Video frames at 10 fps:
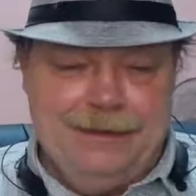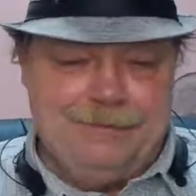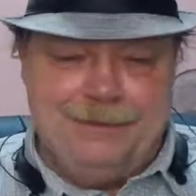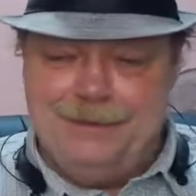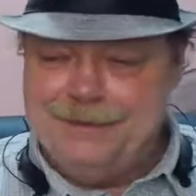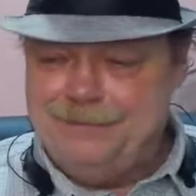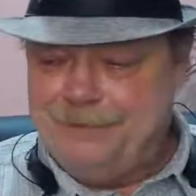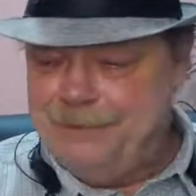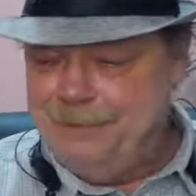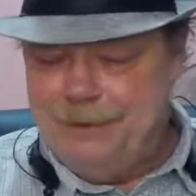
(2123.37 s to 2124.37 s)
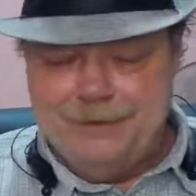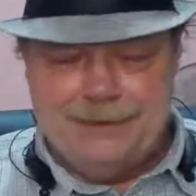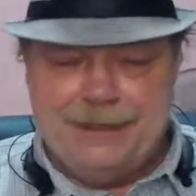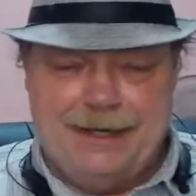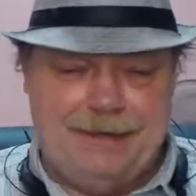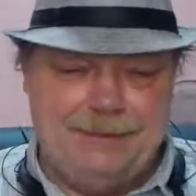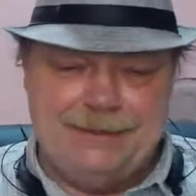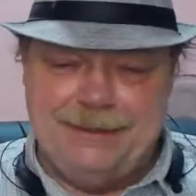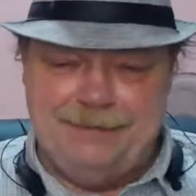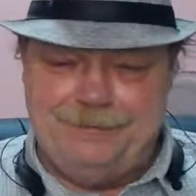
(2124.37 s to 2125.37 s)
for most of the common
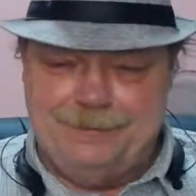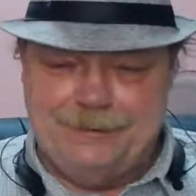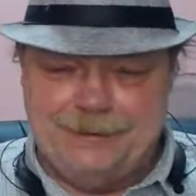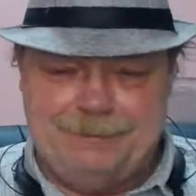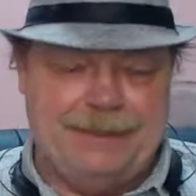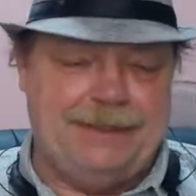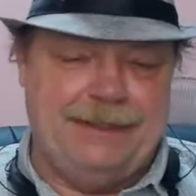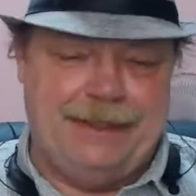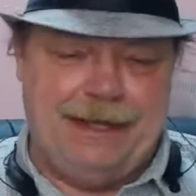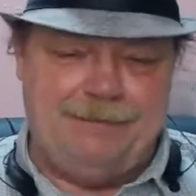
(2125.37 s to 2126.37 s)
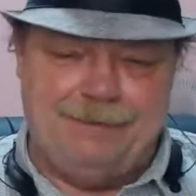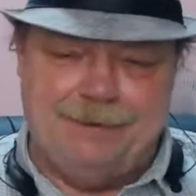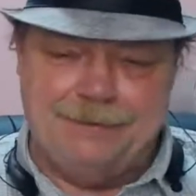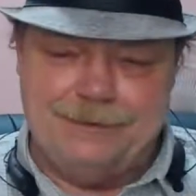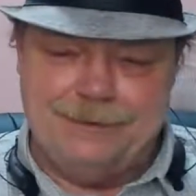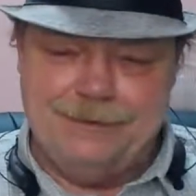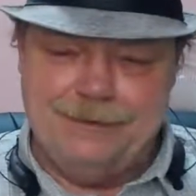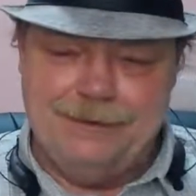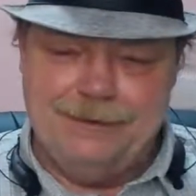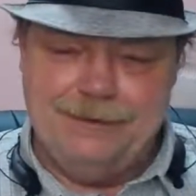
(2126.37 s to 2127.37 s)
cell phones, especially the
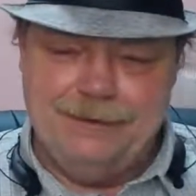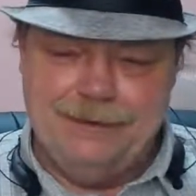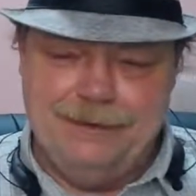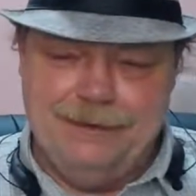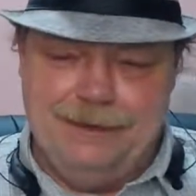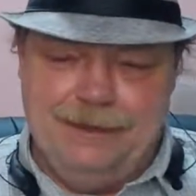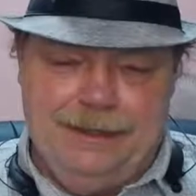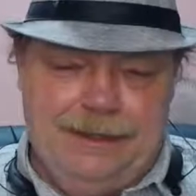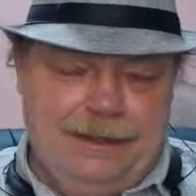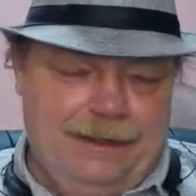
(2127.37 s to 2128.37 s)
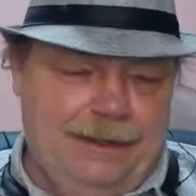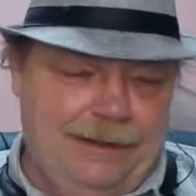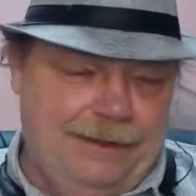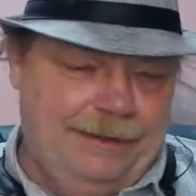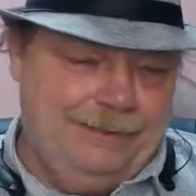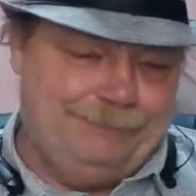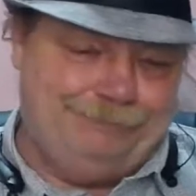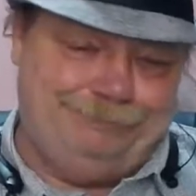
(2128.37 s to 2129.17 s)
iPhones. And